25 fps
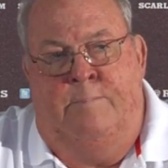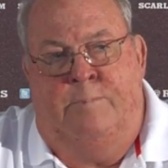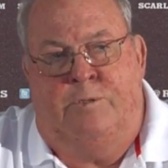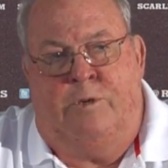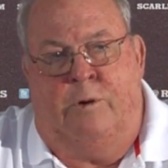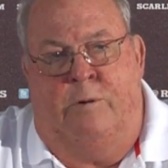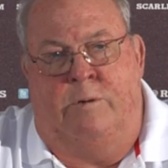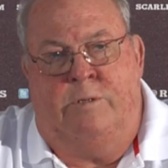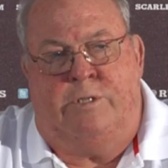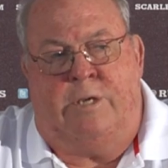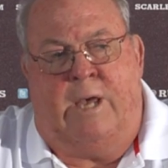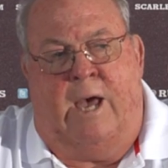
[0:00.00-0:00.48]

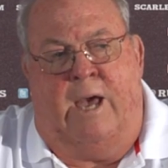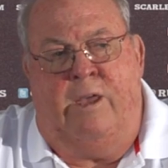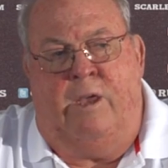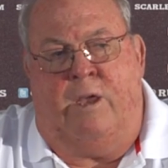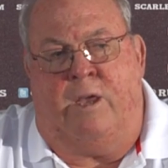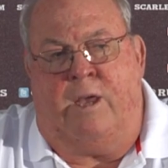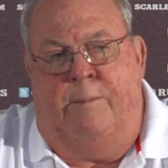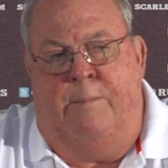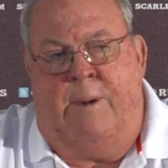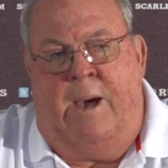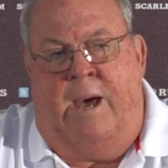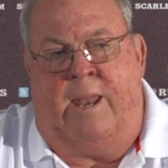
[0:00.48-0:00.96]
So it's how
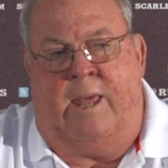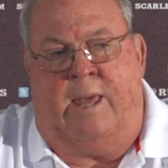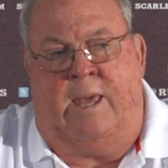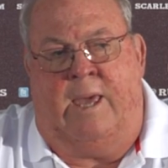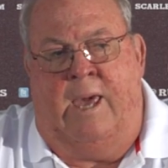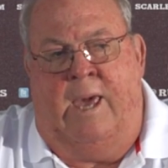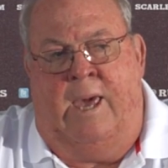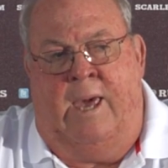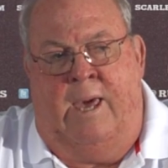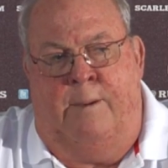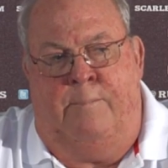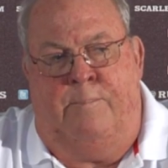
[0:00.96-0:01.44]
you come out
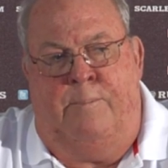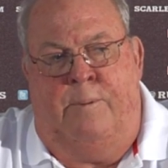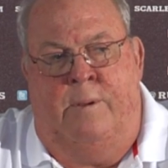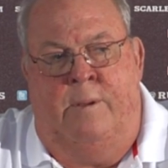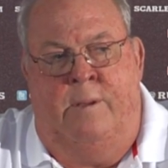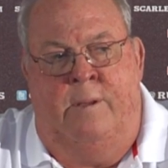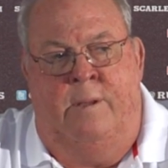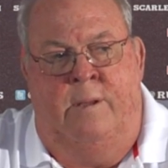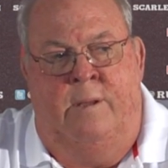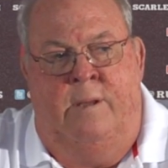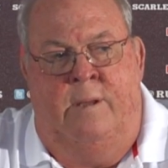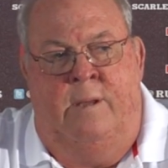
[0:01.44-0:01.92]
of camp,
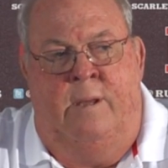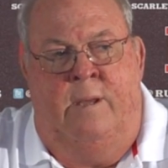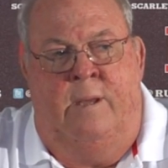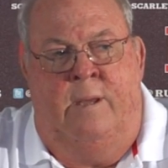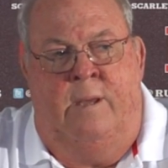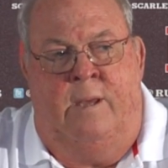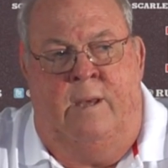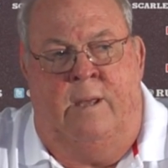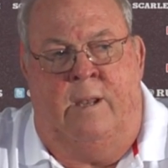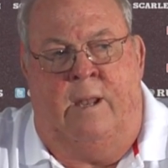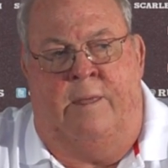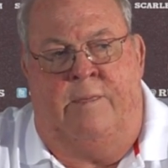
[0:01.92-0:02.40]

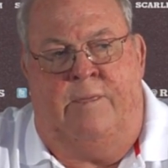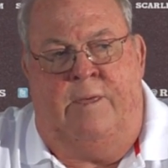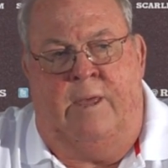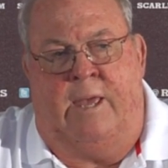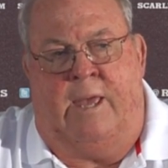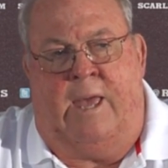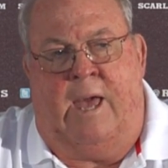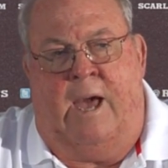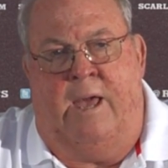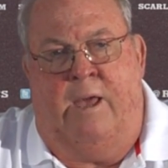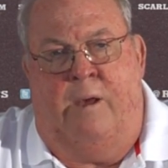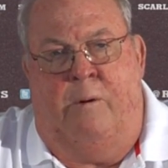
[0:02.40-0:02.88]
and I
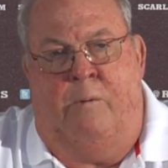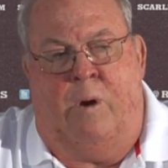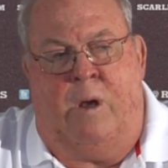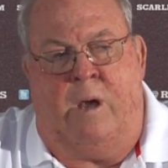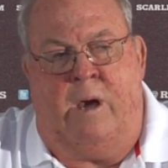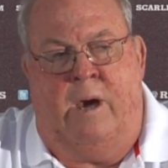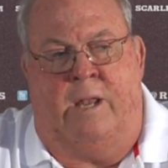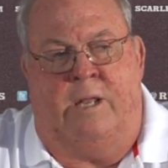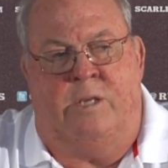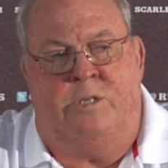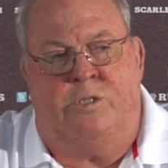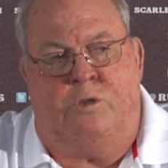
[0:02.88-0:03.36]
think
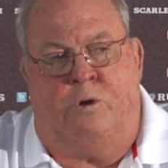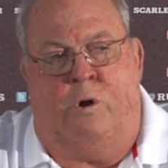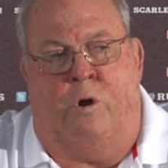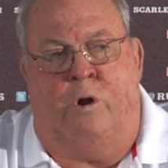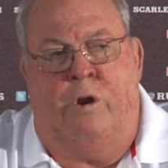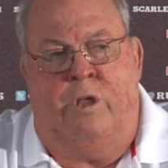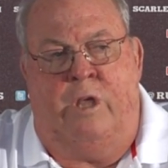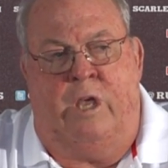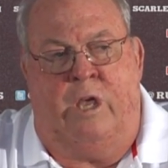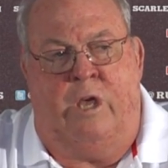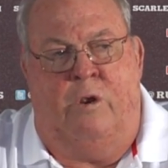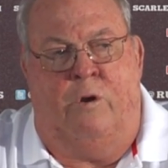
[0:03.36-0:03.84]
what kind of
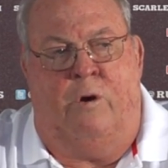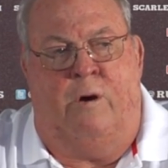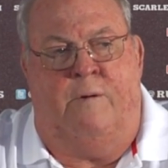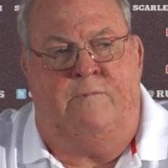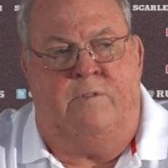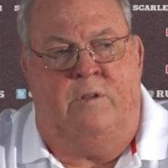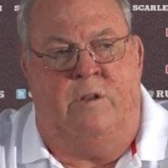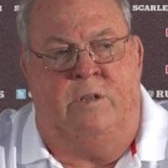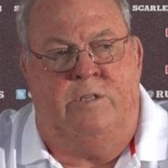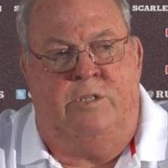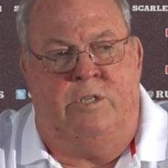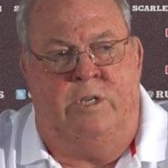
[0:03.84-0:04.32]
start you get
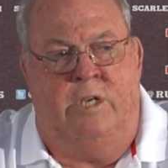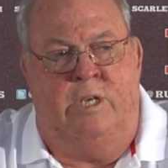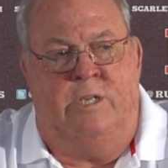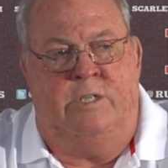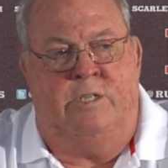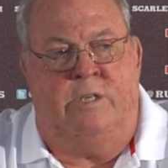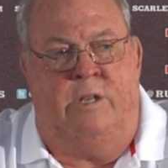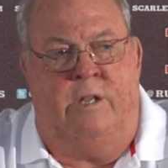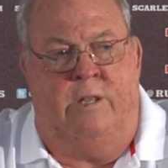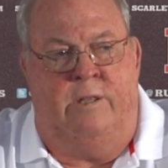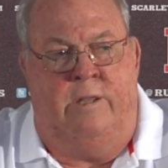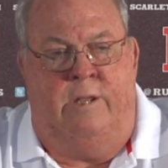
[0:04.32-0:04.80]
off to the
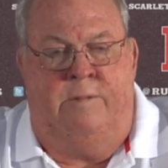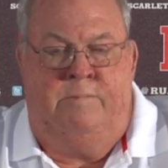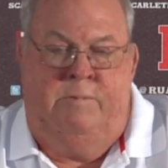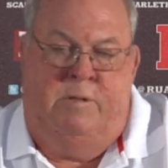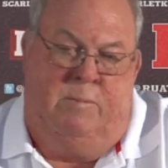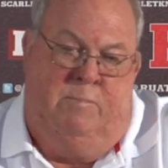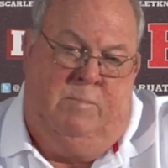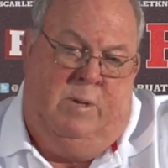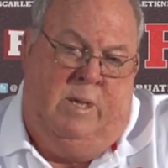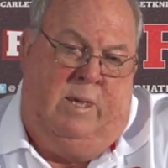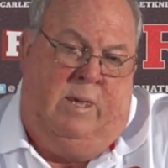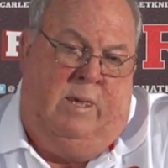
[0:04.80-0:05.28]
season. And then
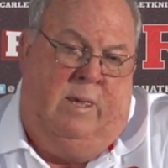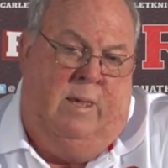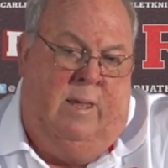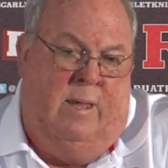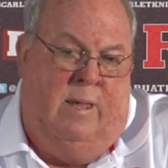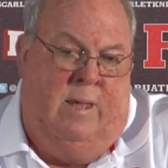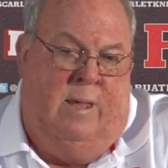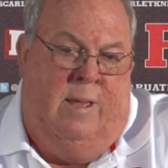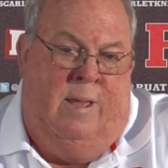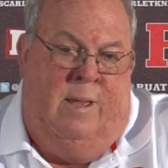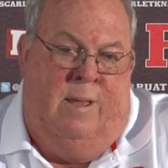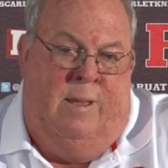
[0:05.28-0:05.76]
to me,
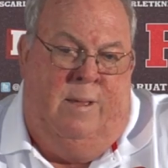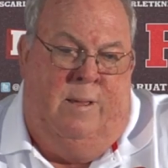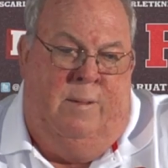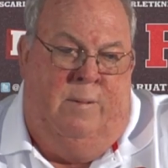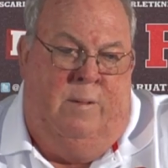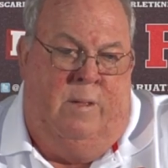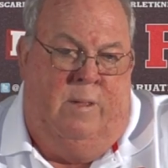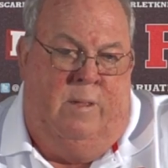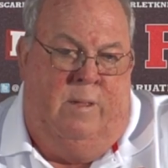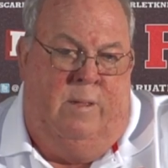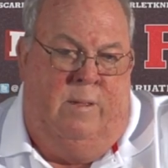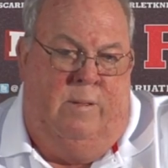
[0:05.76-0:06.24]

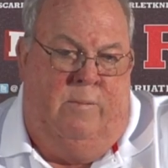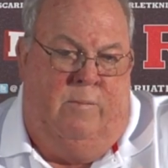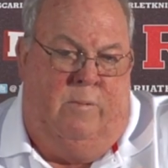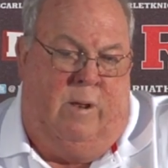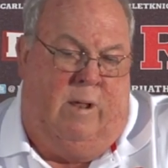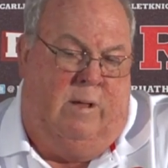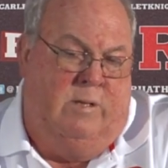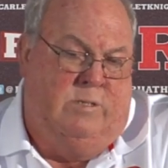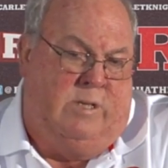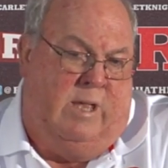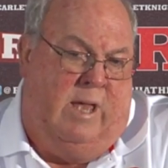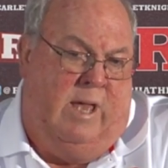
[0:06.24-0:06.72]

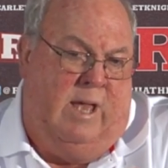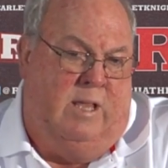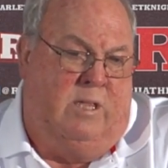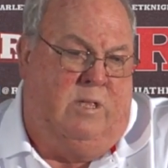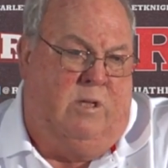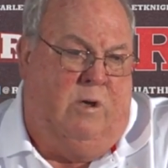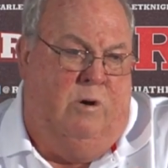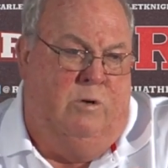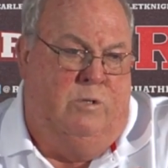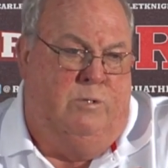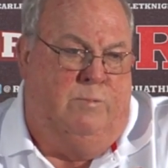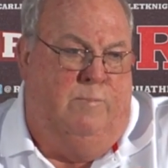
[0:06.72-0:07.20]
when I was a
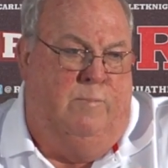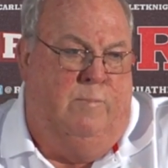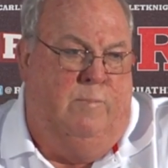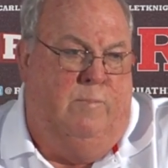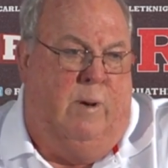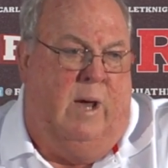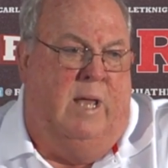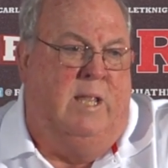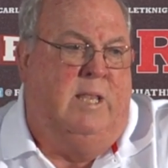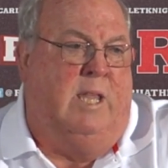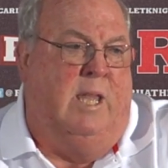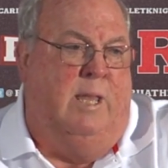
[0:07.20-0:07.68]
head coach,
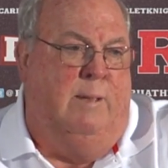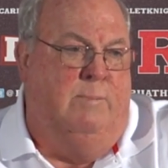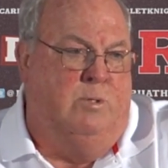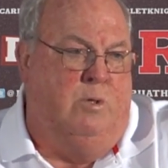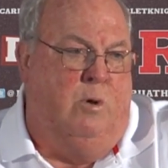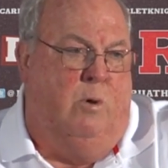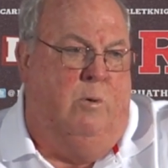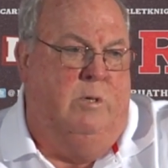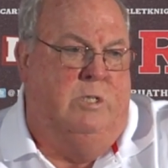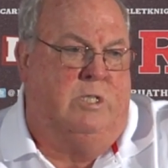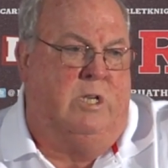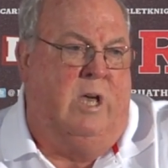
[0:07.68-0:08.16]
my
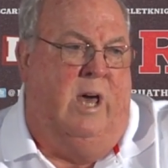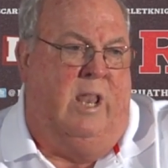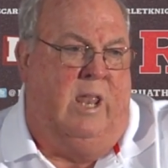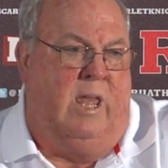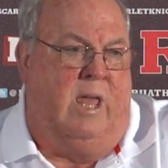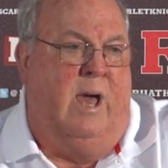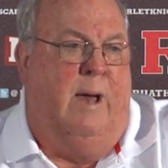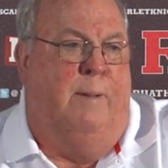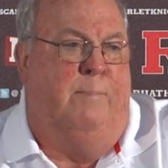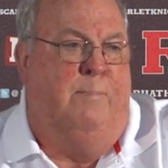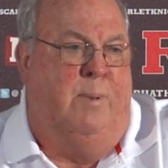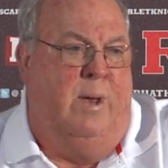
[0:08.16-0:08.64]
teams always
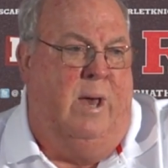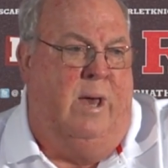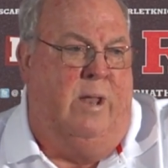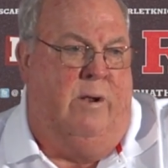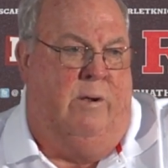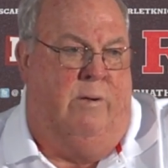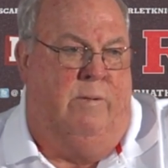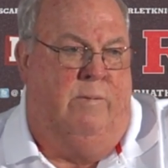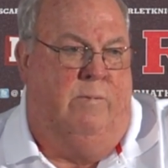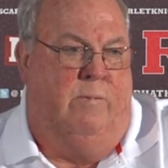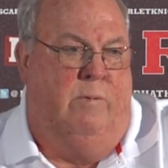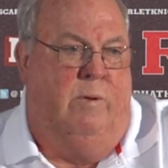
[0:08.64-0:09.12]
kind of got
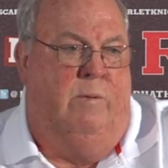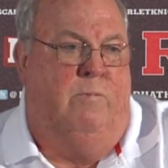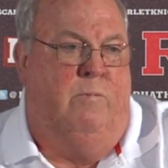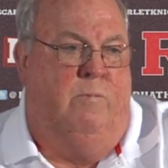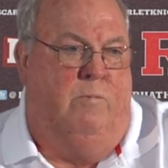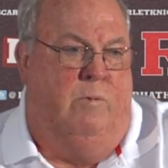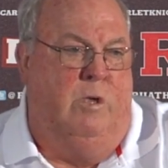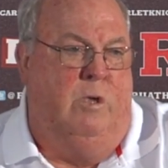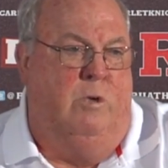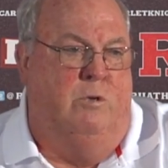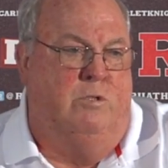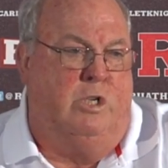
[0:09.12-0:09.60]
better.
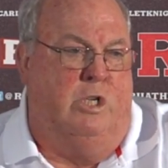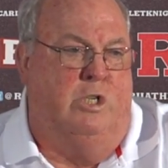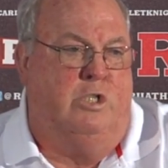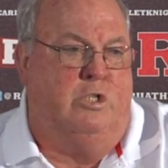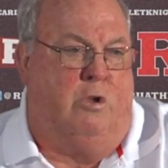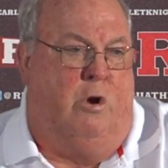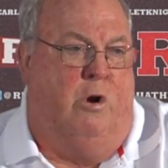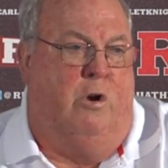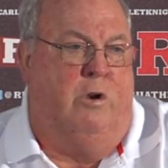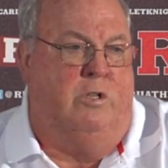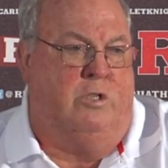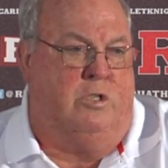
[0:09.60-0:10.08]
We usually
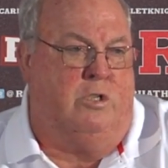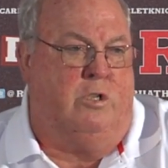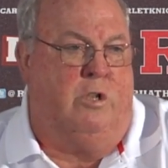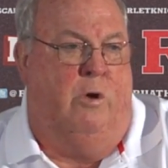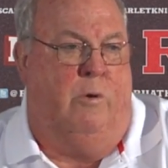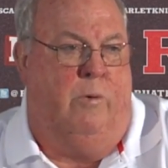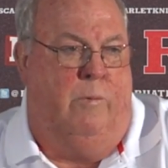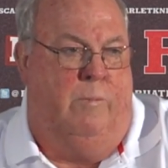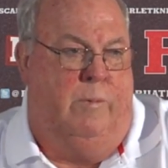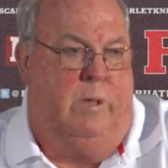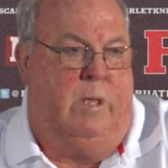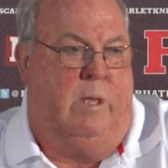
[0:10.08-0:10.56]
started
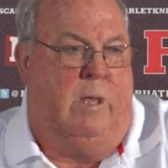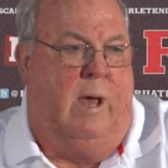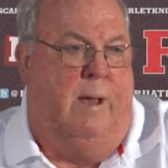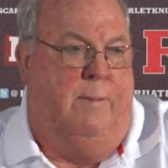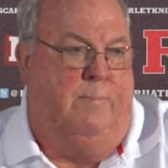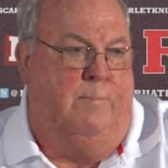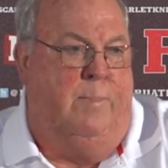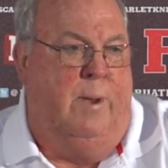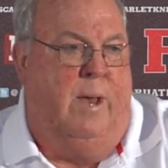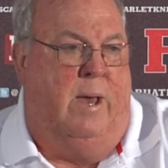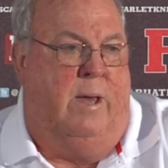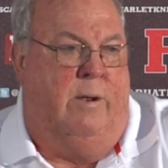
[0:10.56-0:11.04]
slow and we
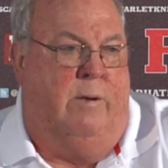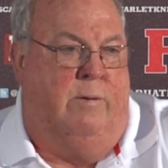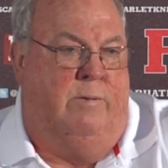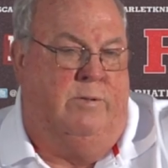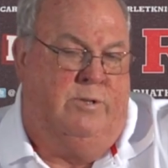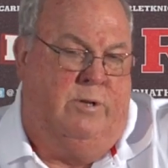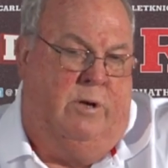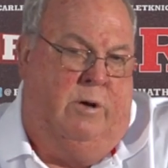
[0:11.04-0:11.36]
got better.